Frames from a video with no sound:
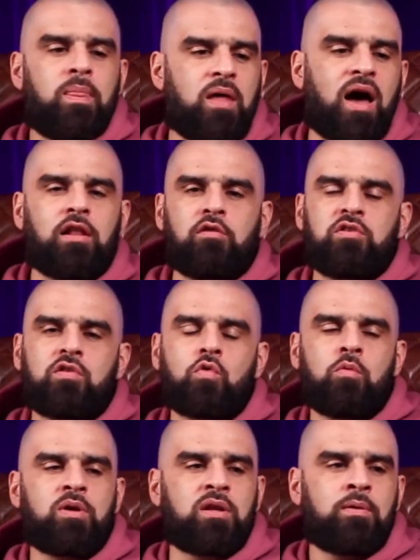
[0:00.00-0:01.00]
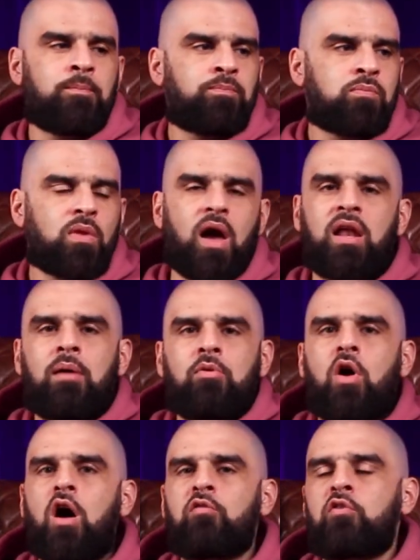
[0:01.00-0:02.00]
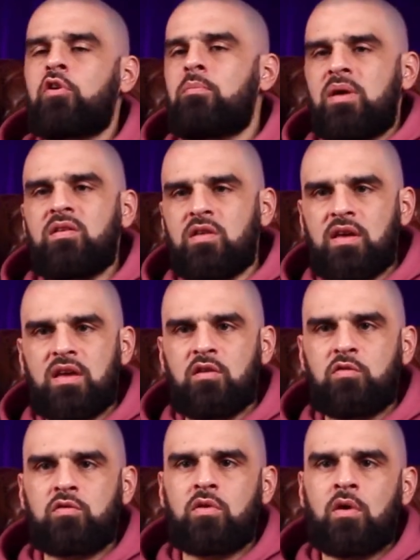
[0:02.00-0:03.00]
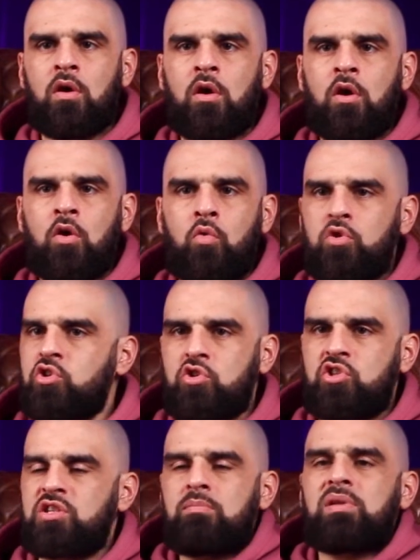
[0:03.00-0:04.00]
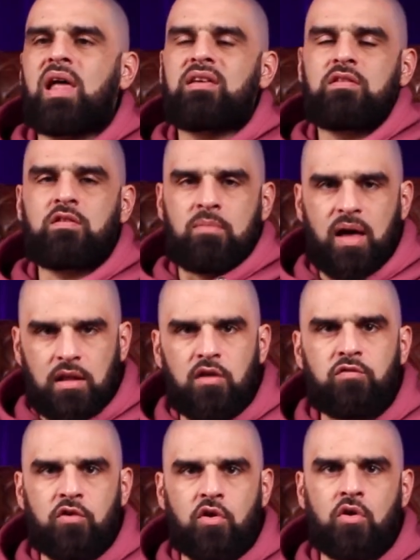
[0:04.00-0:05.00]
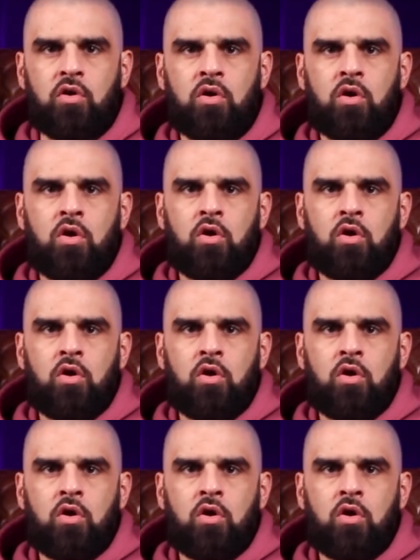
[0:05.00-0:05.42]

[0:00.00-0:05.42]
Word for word: I love this woman and I'm going to offer an amazing gift which symbolizes my love for her,